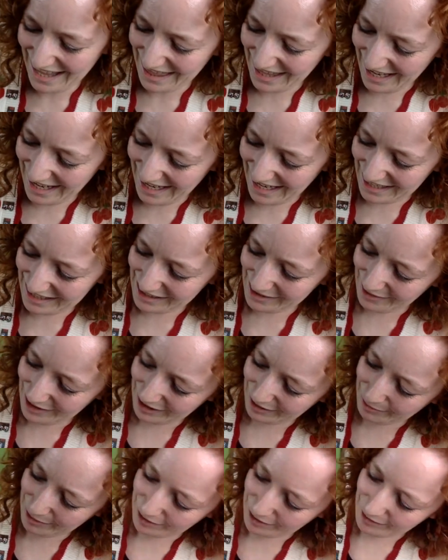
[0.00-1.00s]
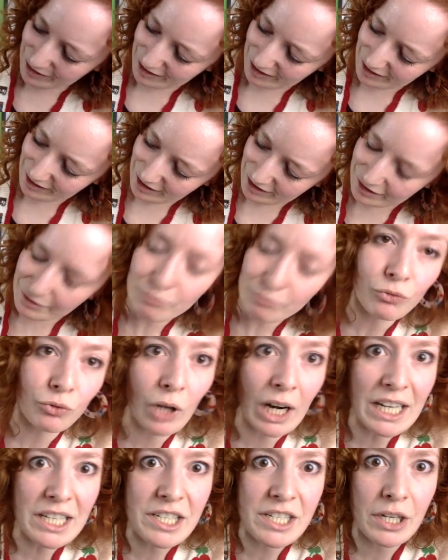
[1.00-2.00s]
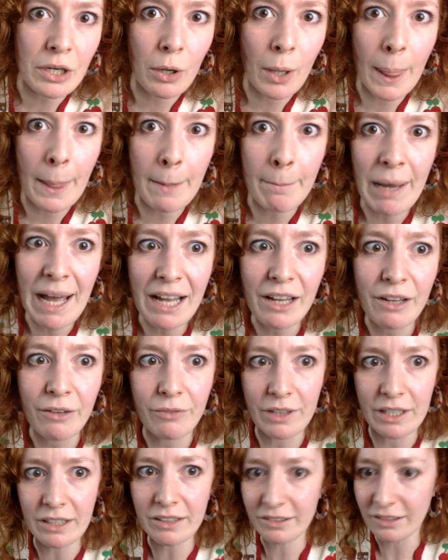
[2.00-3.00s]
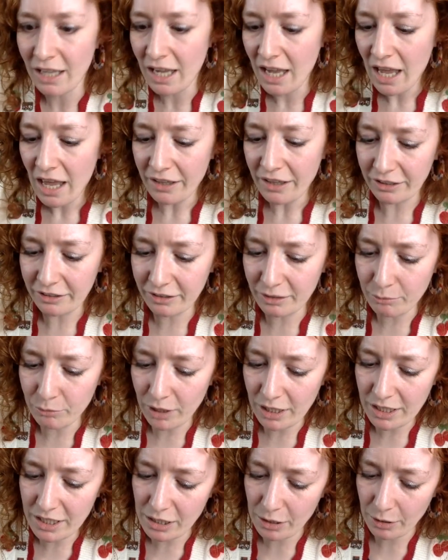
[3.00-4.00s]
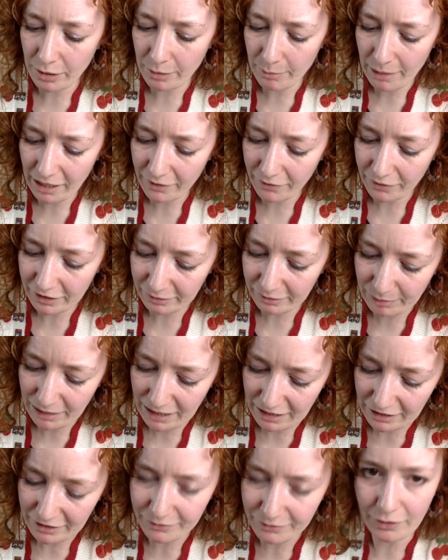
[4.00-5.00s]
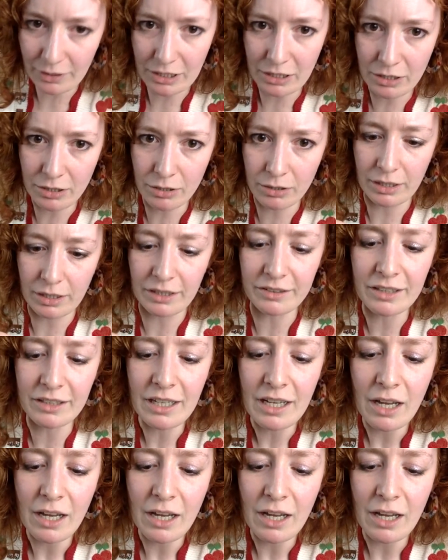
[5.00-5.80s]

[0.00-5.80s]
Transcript: That actually makes perfect sense. There's some writing on the back of this. There's some writing on the back of this pin. It's very curious.